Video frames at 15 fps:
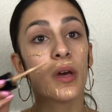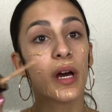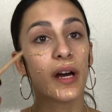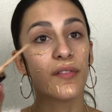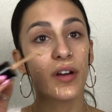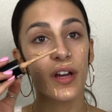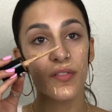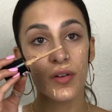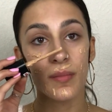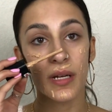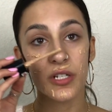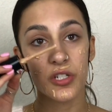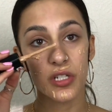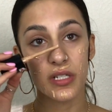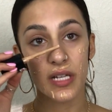Have I ever
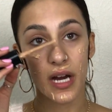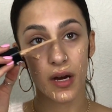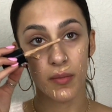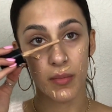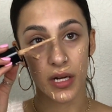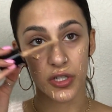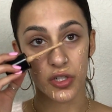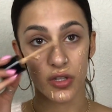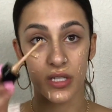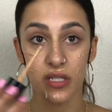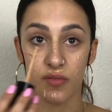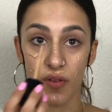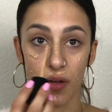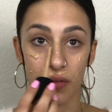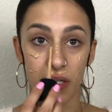mentioned how much
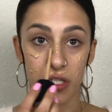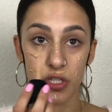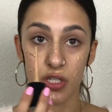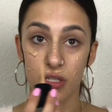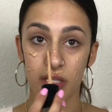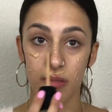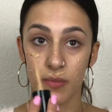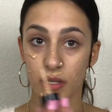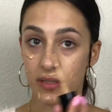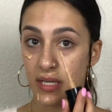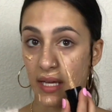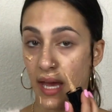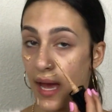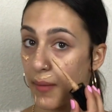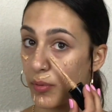this foundation smells
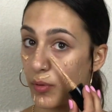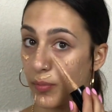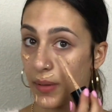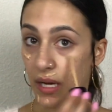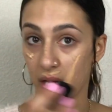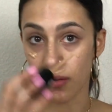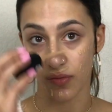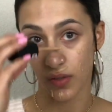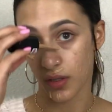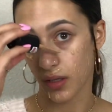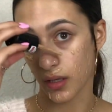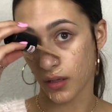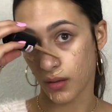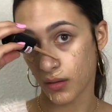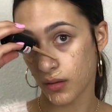like apple pie
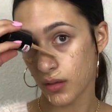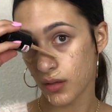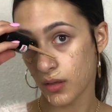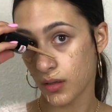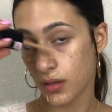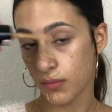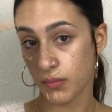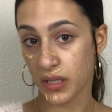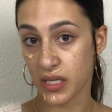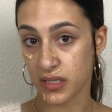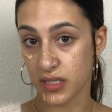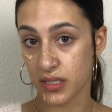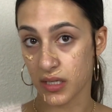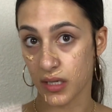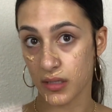filling? Because
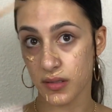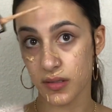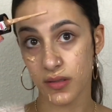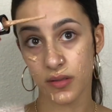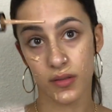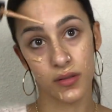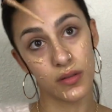it does.